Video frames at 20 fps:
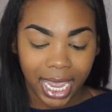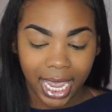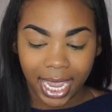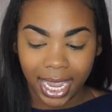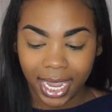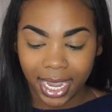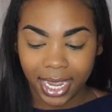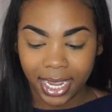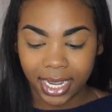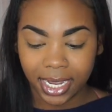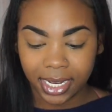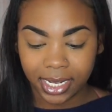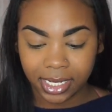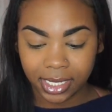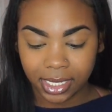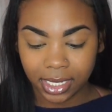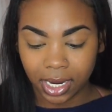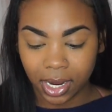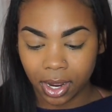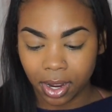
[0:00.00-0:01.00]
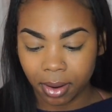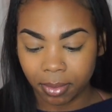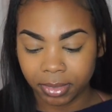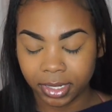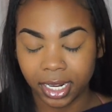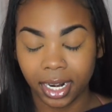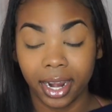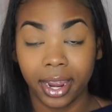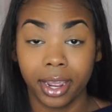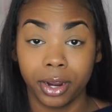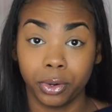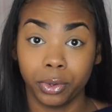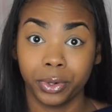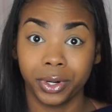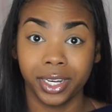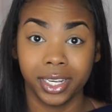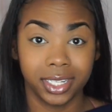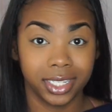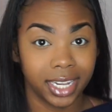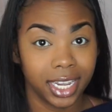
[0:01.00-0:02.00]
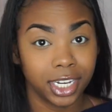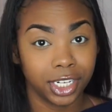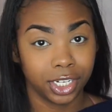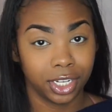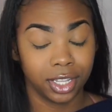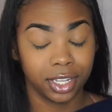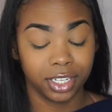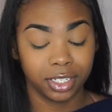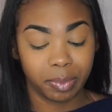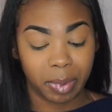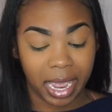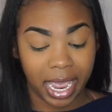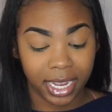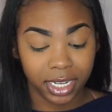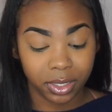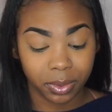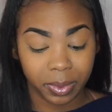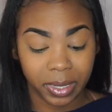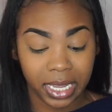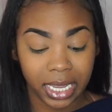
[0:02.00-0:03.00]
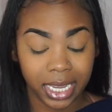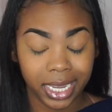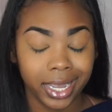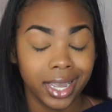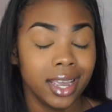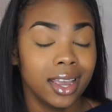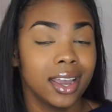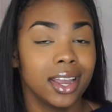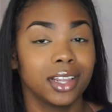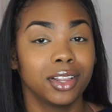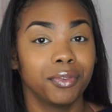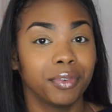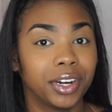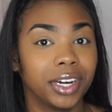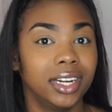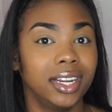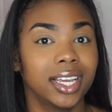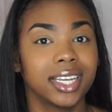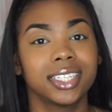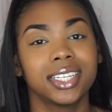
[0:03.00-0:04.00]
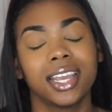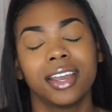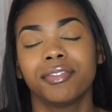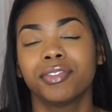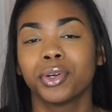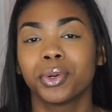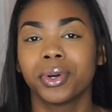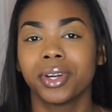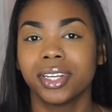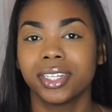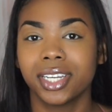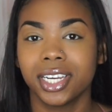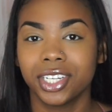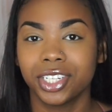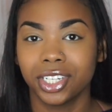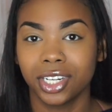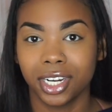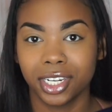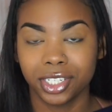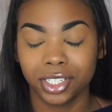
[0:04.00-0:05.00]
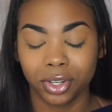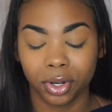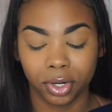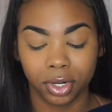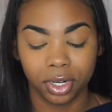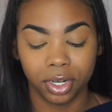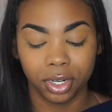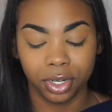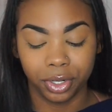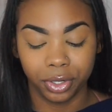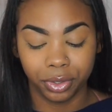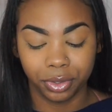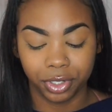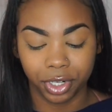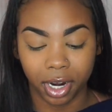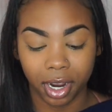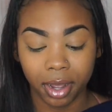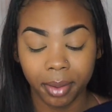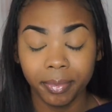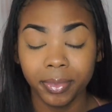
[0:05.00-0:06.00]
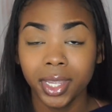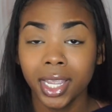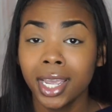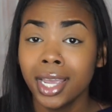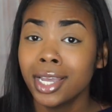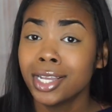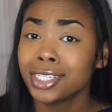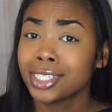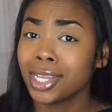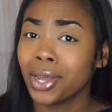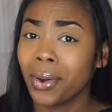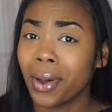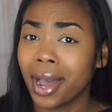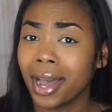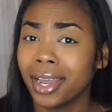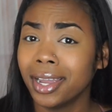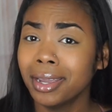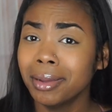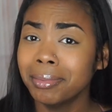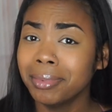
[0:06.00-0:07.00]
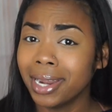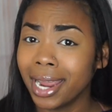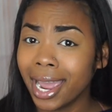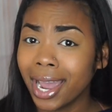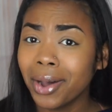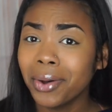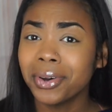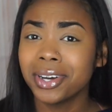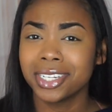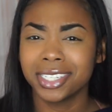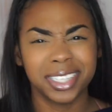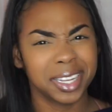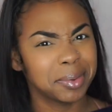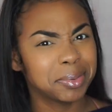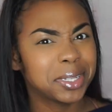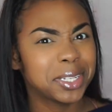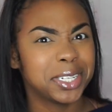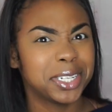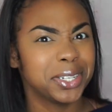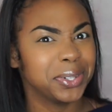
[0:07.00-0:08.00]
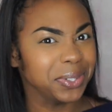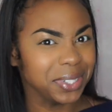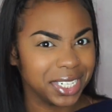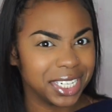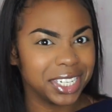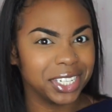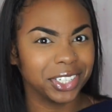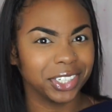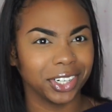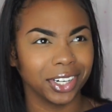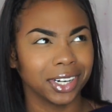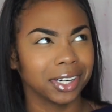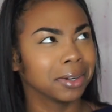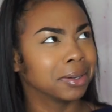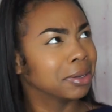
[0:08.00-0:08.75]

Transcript: and then I had orientation this past week, and the very next day after orientation I started a new job. So I am now a substitute teacher.